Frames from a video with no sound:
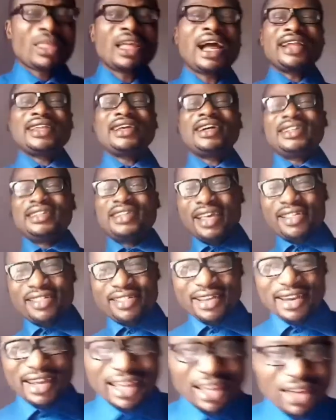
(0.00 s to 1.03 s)
and the
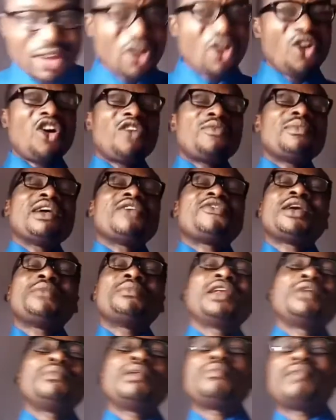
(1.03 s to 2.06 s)
destiny of my
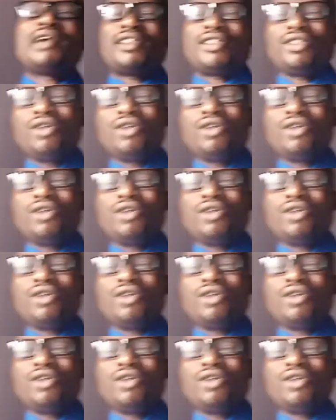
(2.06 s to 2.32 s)
family members.